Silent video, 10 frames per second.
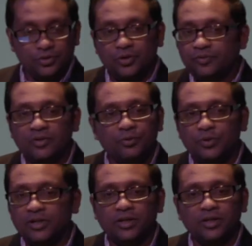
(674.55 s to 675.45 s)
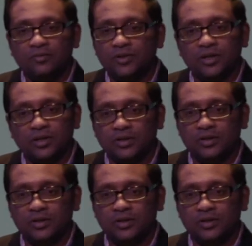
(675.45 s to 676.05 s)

you've never really loved God.